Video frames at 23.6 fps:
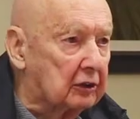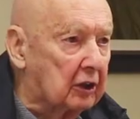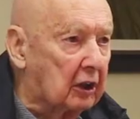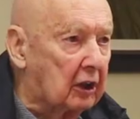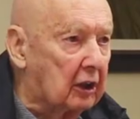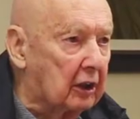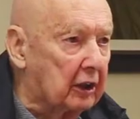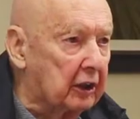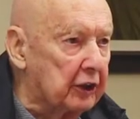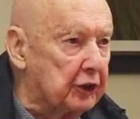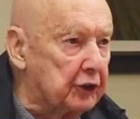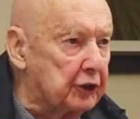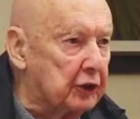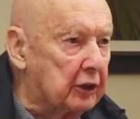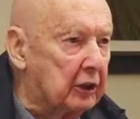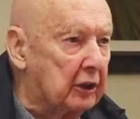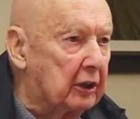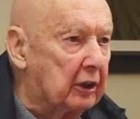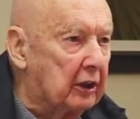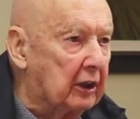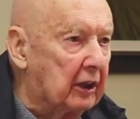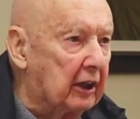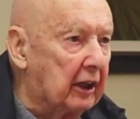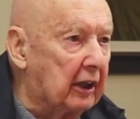college
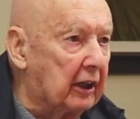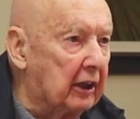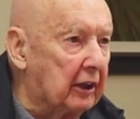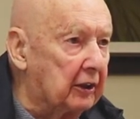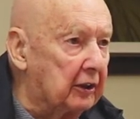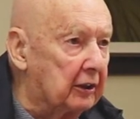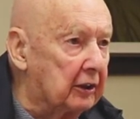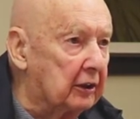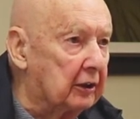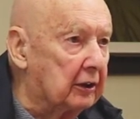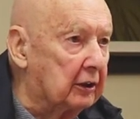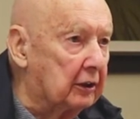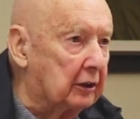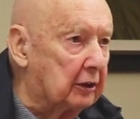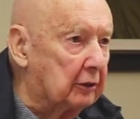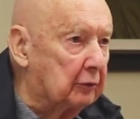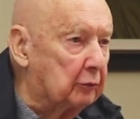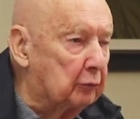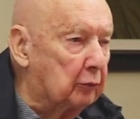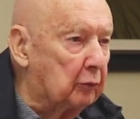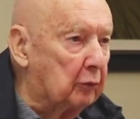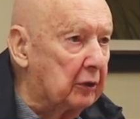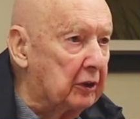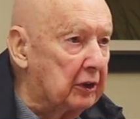
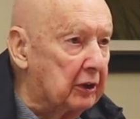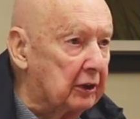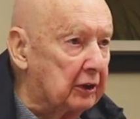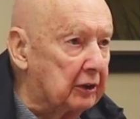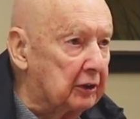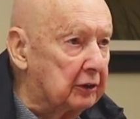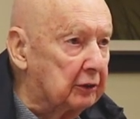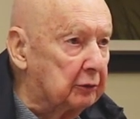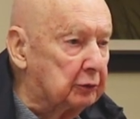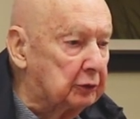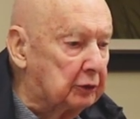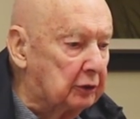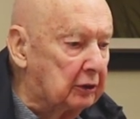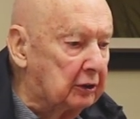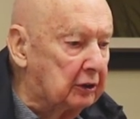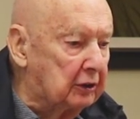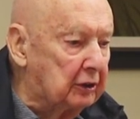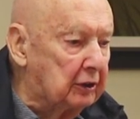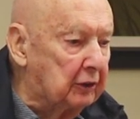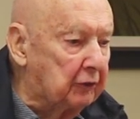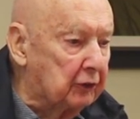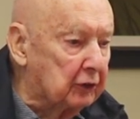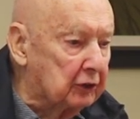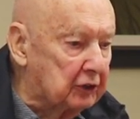and went into
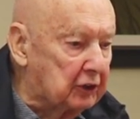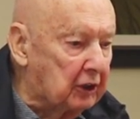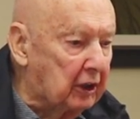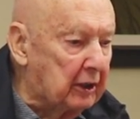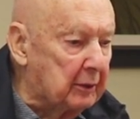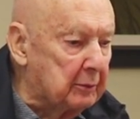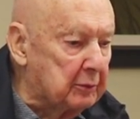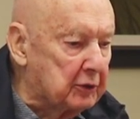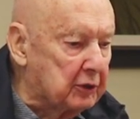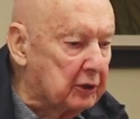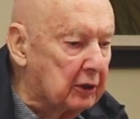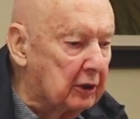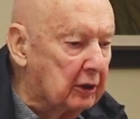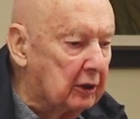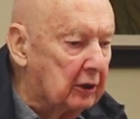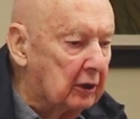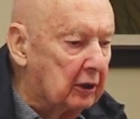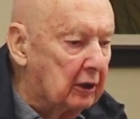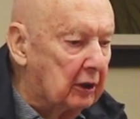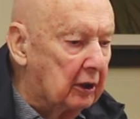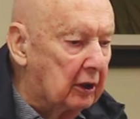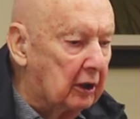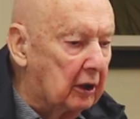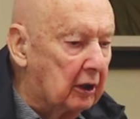different types
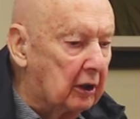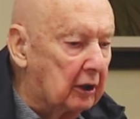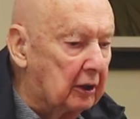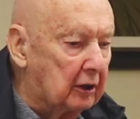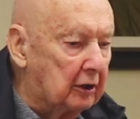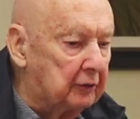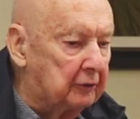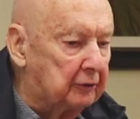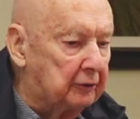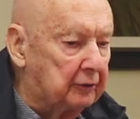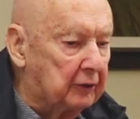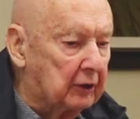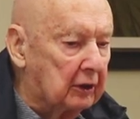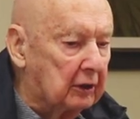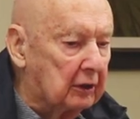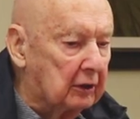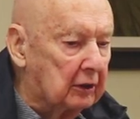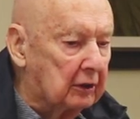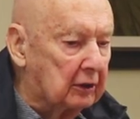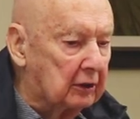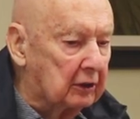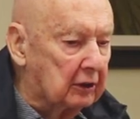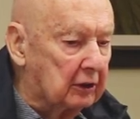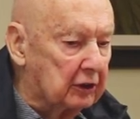of
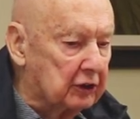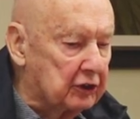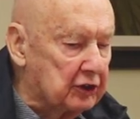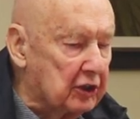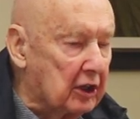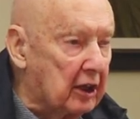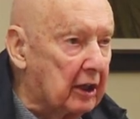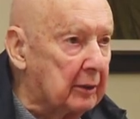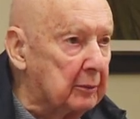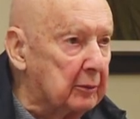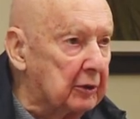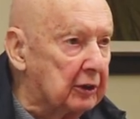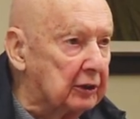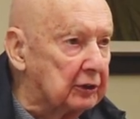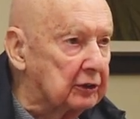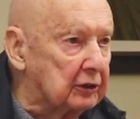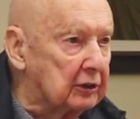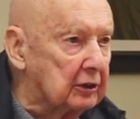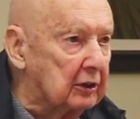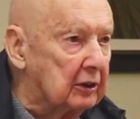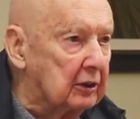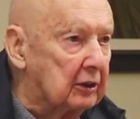assignments.